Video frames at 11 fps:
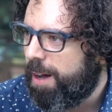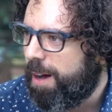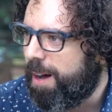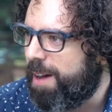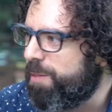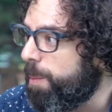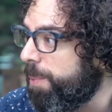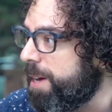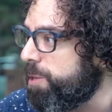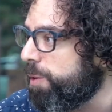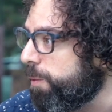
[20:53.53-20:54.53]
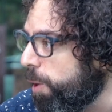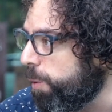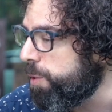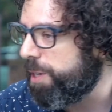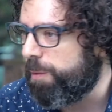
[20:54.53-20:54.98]
I have the pleasure of
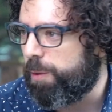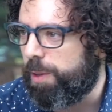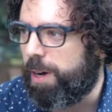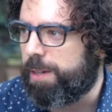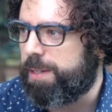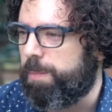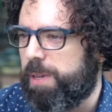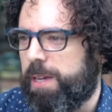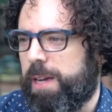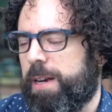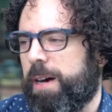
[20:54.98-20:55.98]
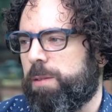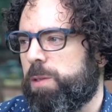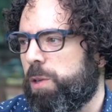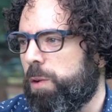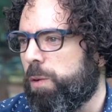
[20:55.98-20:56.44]
coaching for the Alt MBA now
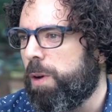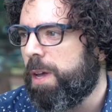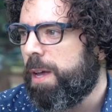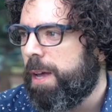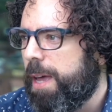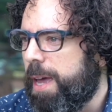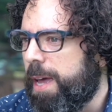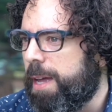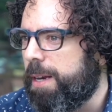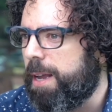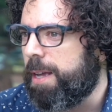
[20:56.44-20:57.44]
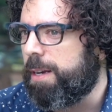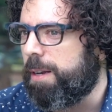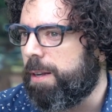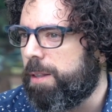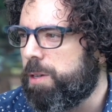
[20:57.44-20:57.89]
too,
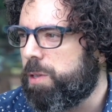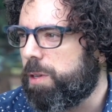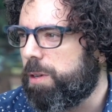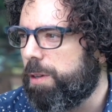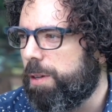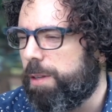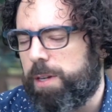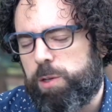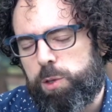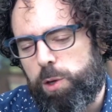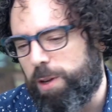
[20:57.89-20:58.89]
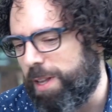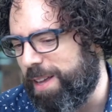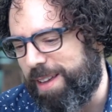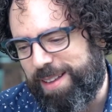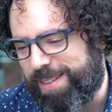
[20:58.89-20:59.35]
and there's
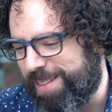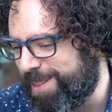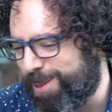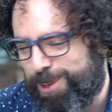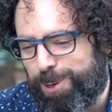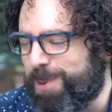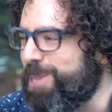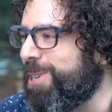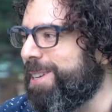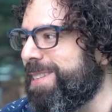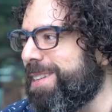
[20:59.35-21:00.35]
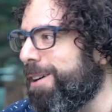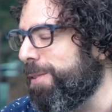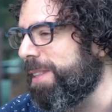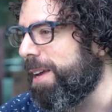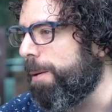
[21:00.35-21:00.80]
so much good
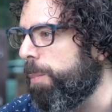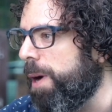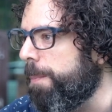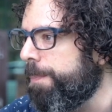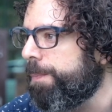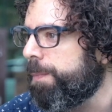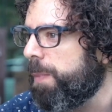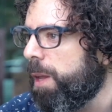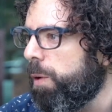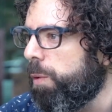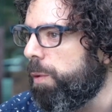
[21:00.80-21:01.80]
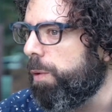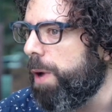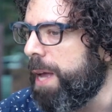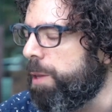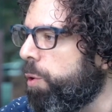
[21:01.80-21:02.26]
stuff in there. But
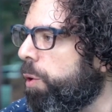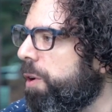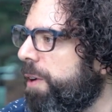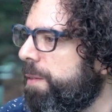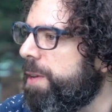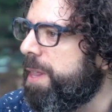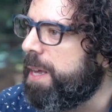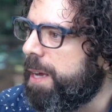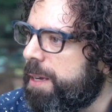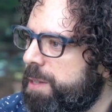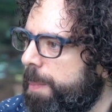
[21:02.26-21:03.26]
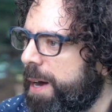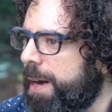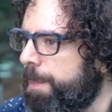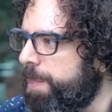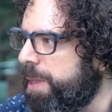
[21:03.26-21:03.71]
at the core of everything, it's
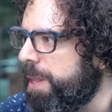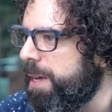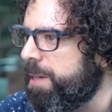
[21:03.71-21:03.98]
about empathy.